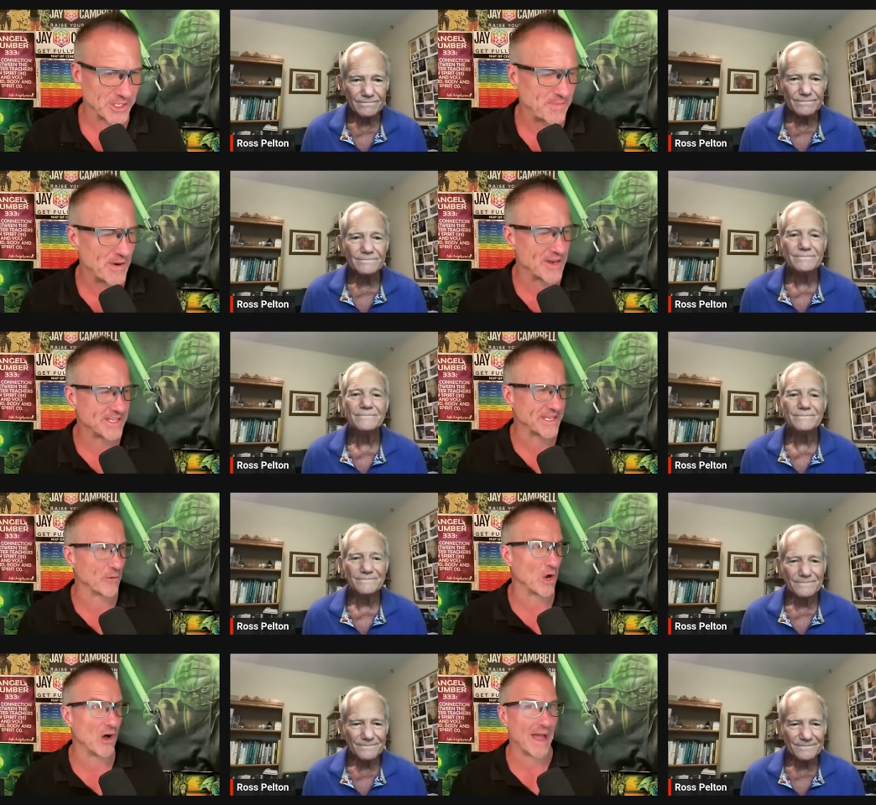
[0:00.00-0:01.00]
Speaker 1: experience that
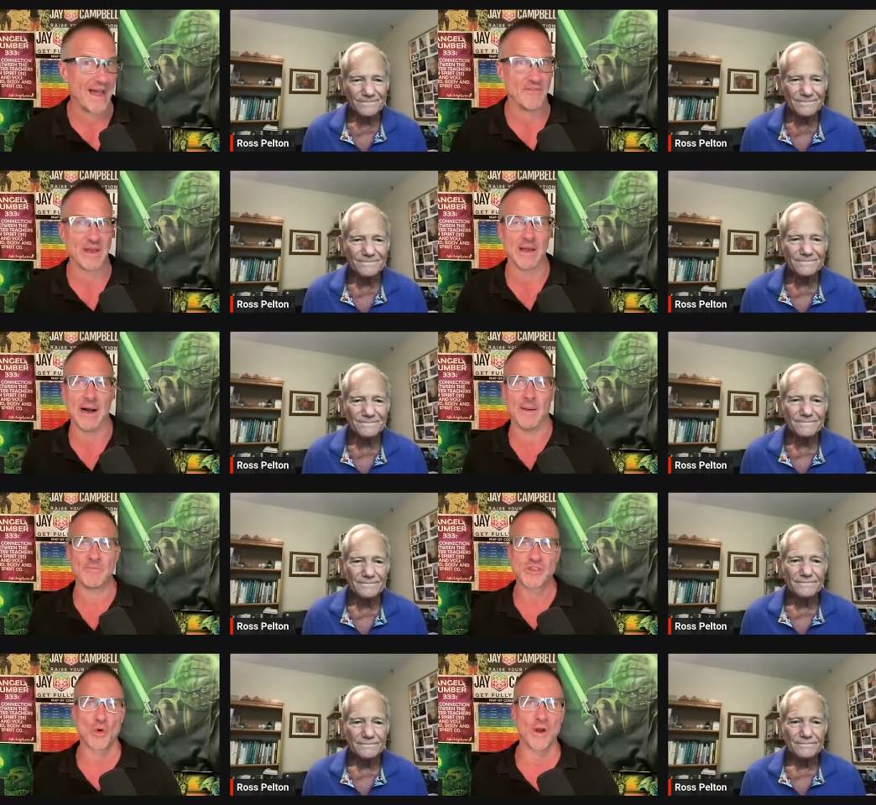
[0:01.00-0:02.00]
we're all having
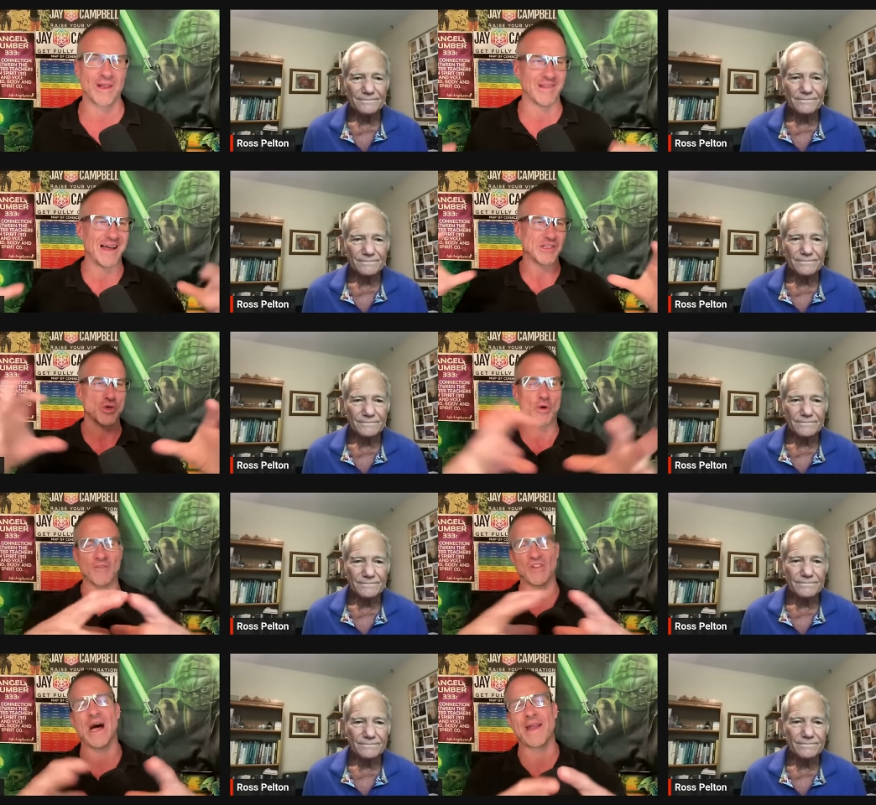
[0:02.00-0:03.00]
um, sorting sort
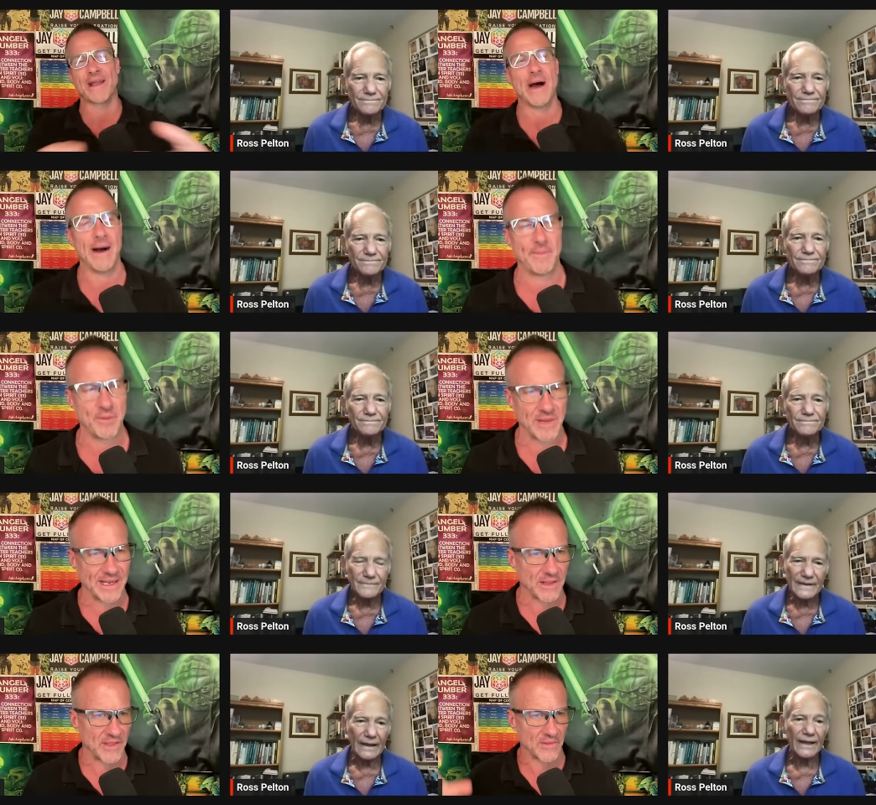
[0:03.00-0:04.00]
of lining up
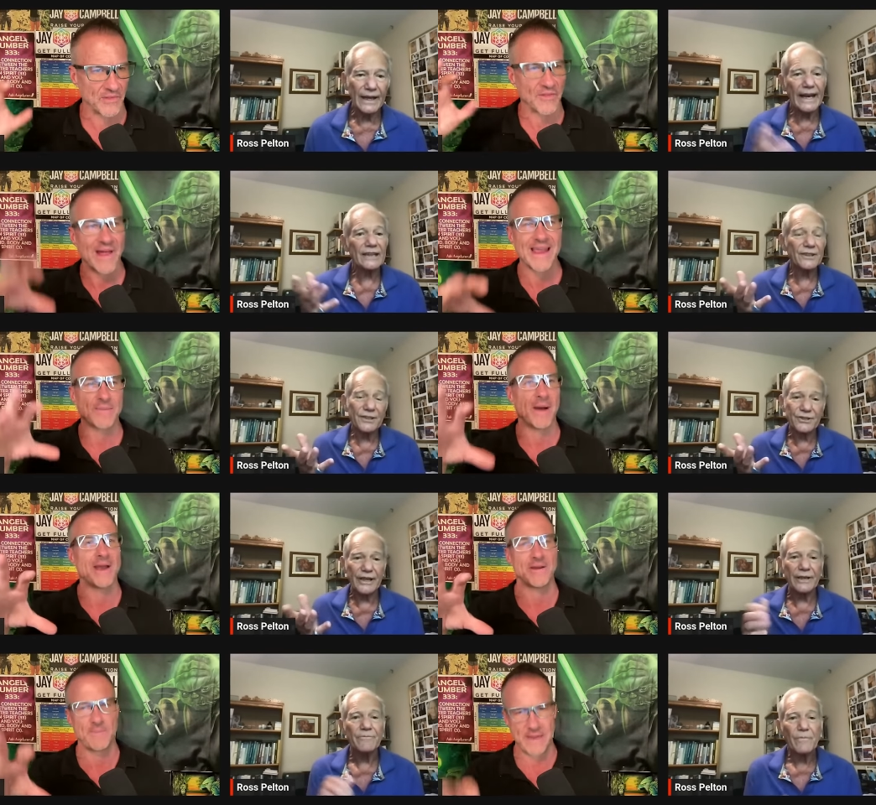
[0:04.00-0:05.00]
like the, the
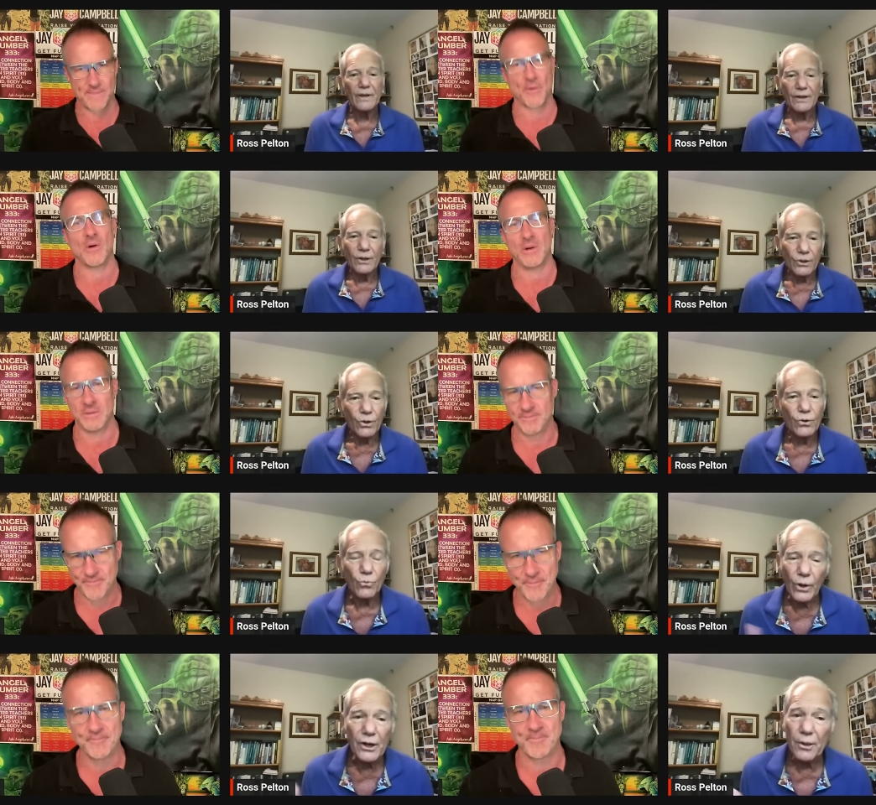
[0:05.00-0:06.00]
like-minded hey, people
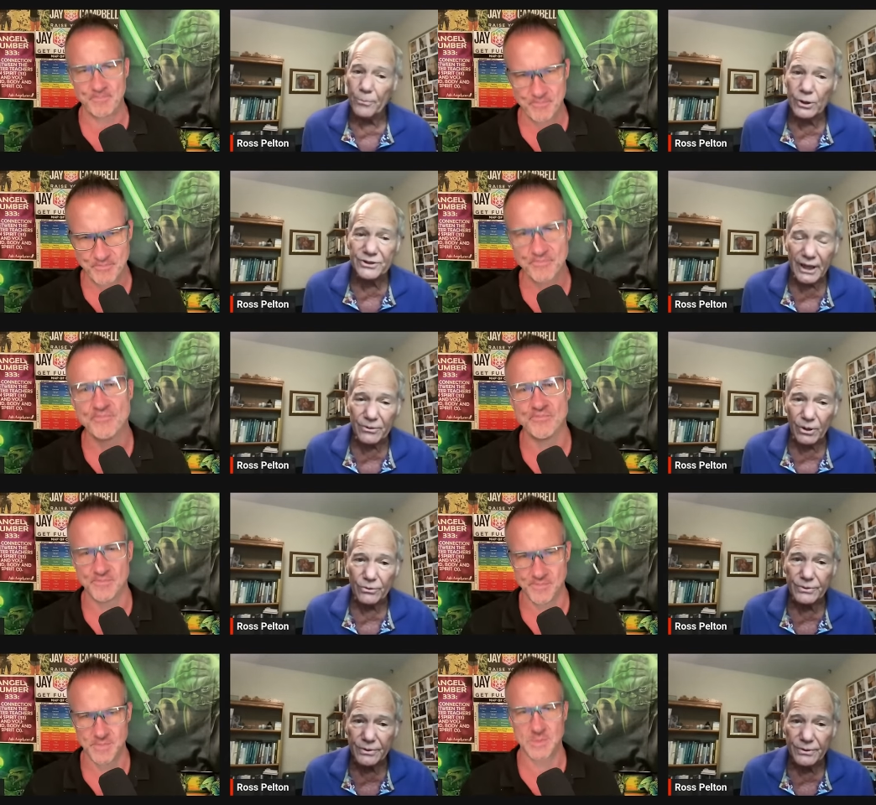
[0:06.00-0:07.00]
Speaker 2: one of the books i
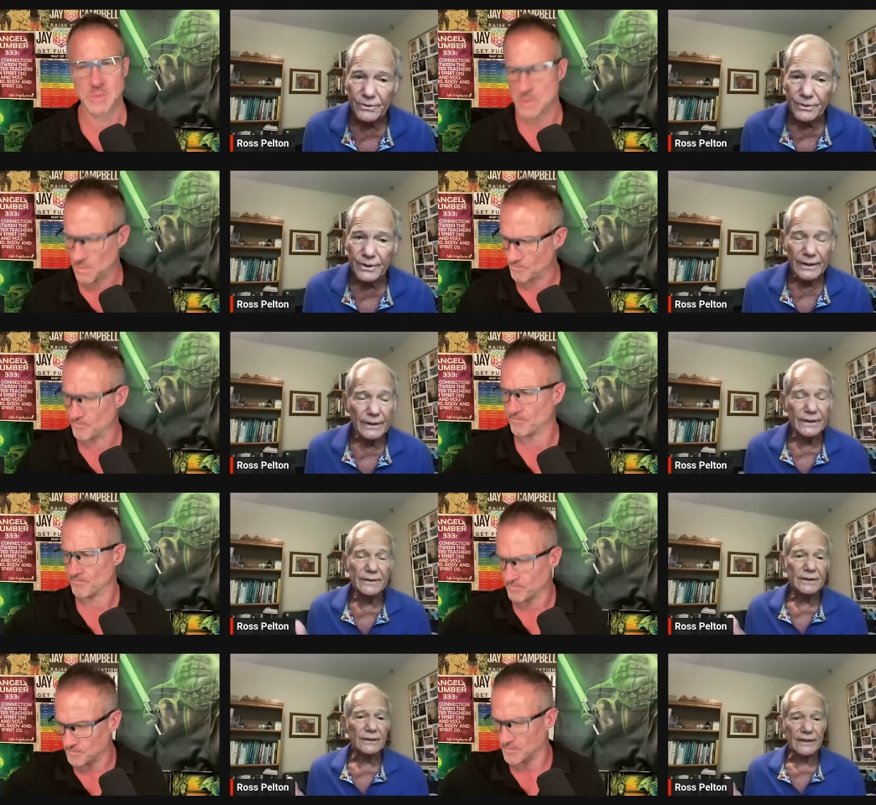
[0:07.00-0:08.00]
wrote
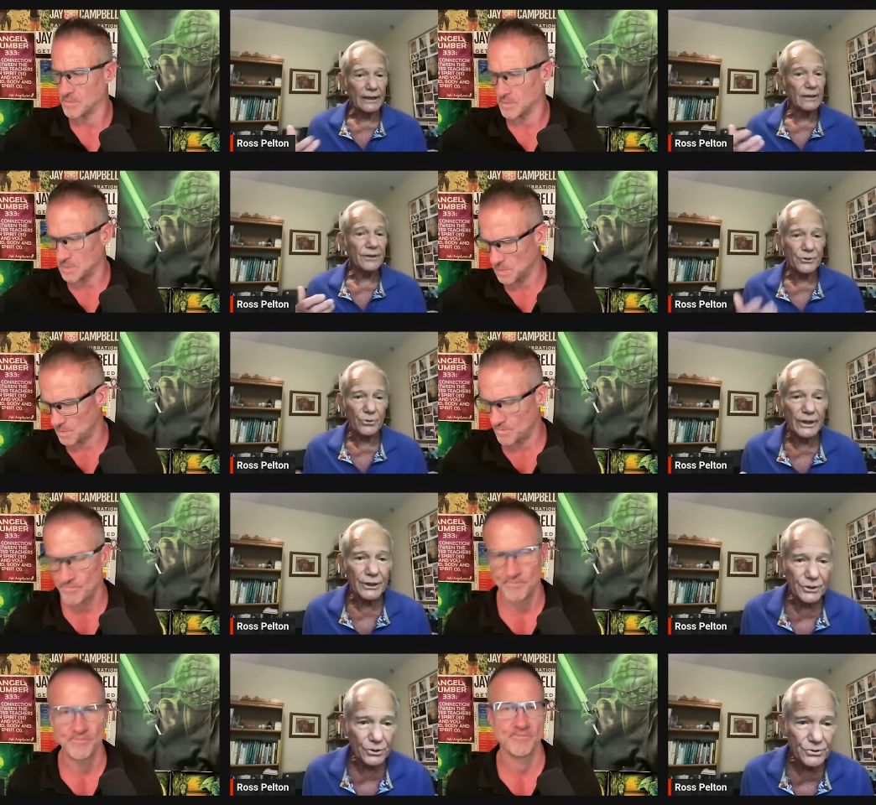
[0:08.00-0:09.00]
is titled the
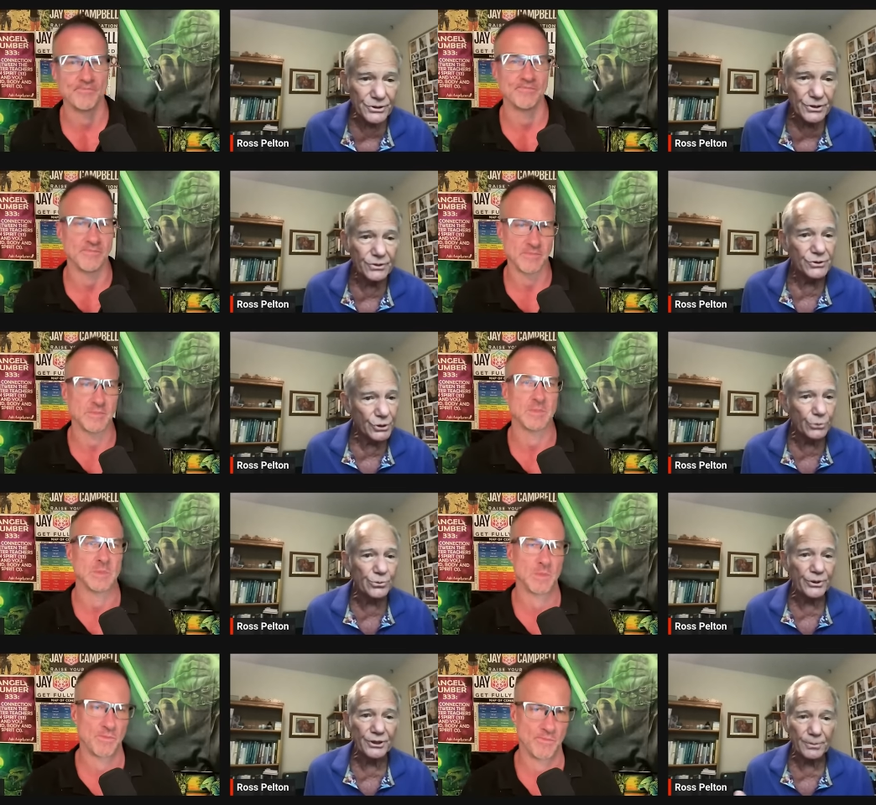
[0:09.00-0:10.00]
drug-induced
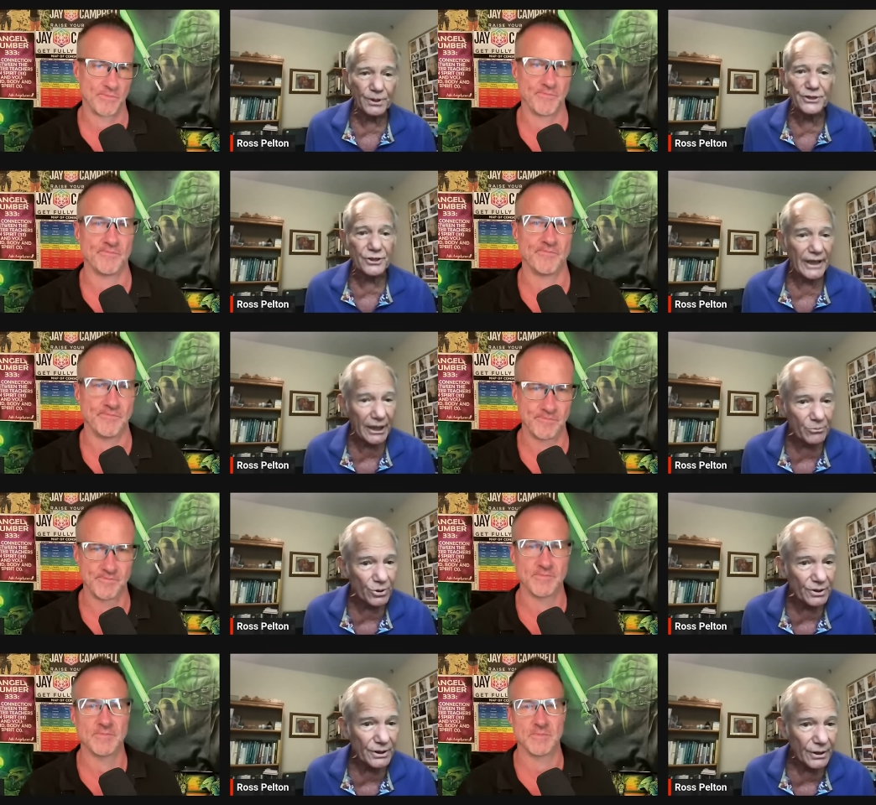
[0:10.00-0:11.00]
nutrient depletion
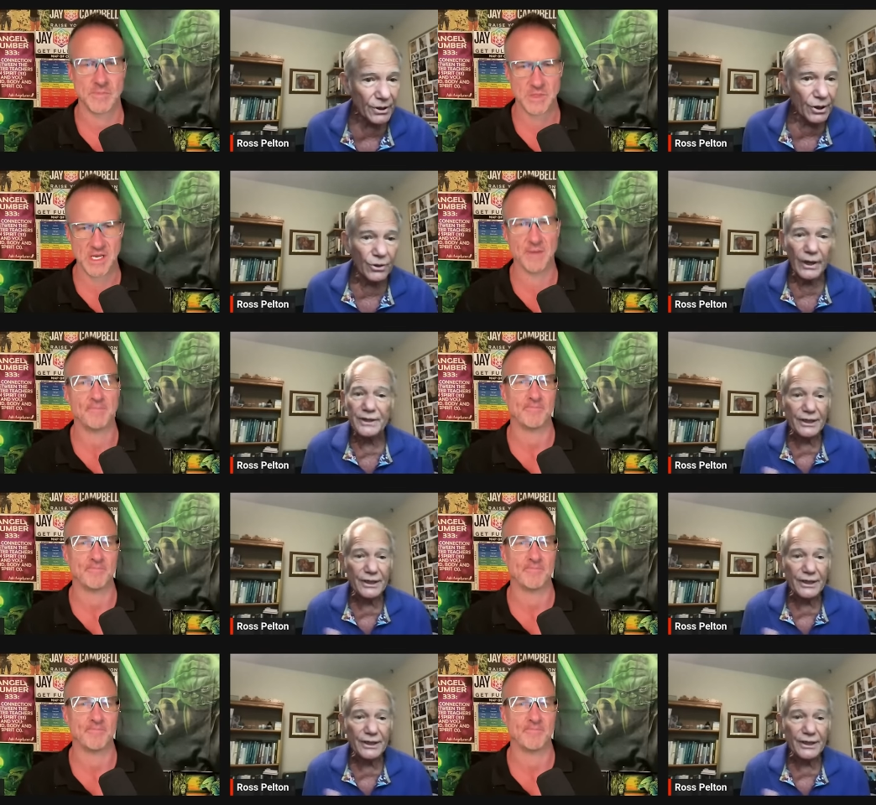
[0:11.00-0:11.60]
handbook yeah. So I